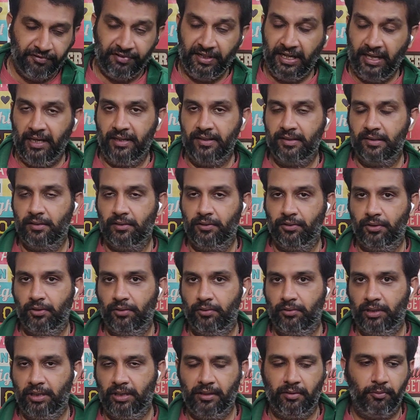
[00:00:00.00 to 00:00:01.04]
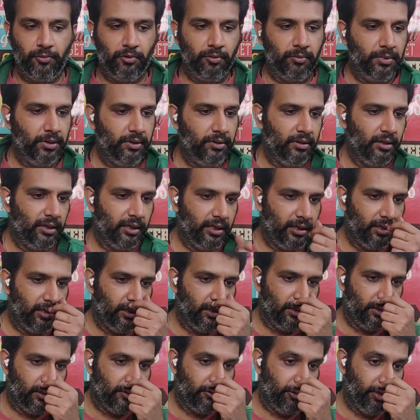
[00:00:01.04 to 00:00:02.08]
Finances are looking good at the
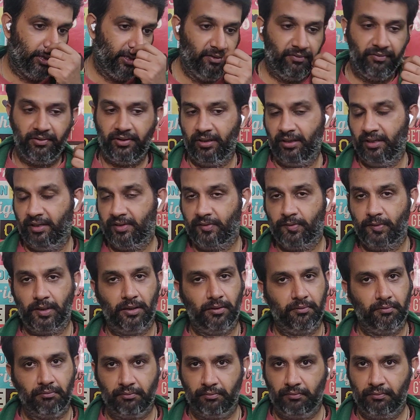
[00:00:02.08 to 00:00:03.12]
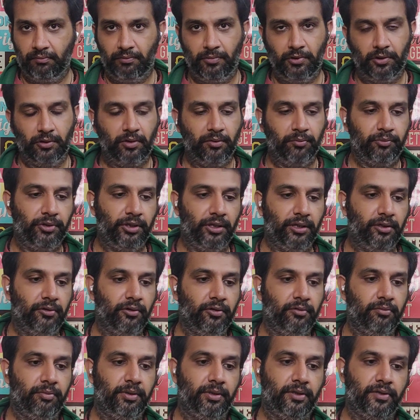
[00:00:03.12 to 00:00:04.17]
moment. Creativity as well, looking pretty
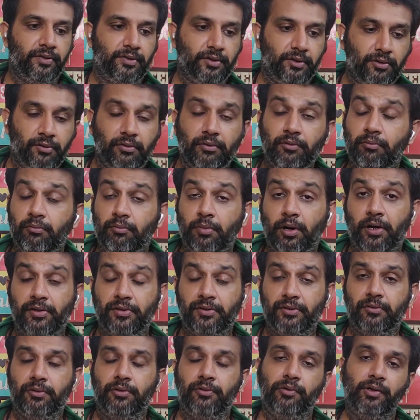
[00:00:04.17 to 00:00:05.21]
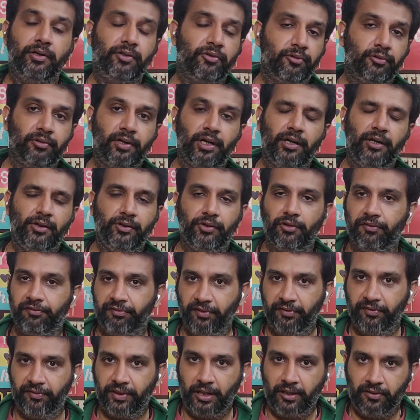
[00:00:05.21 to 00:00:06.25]
good because Mars is going retrograde in
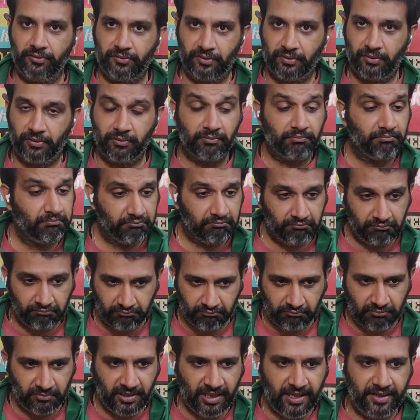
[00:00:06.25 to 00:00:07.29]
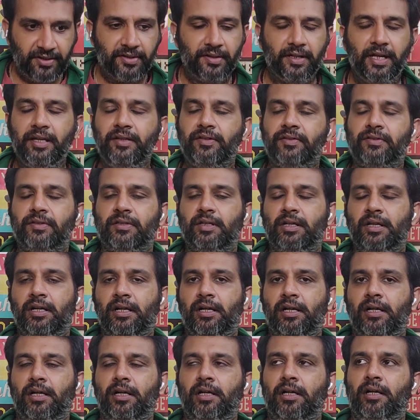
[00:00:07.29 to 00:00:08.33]
your 5th house. So that's nice.
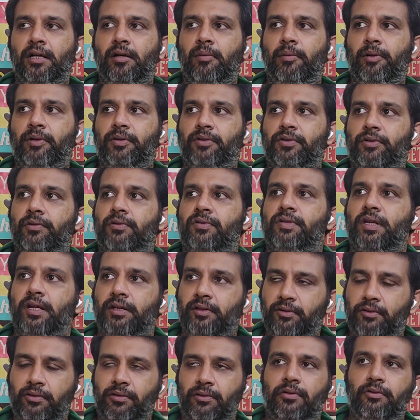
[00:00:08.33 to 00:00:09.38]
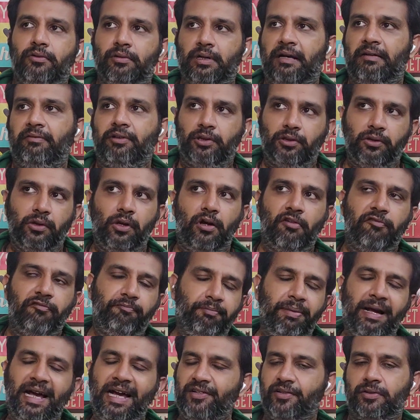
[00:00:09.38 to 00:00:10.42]
which shows that you have a lot
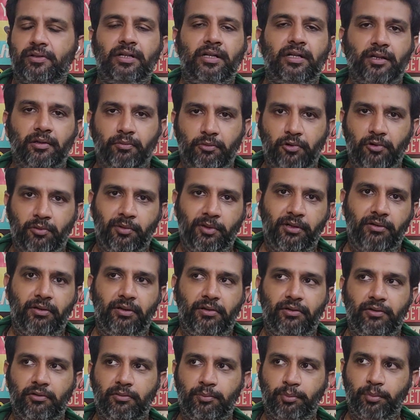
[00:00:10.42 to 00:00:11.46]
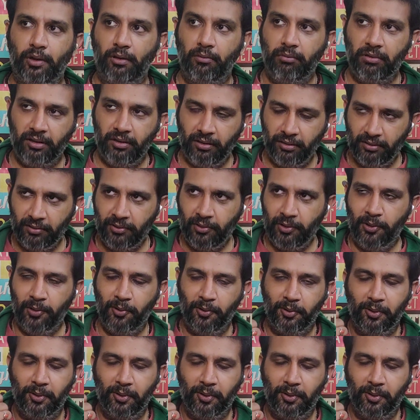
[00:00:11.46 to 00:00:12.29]
of passion at the moment, and you're probably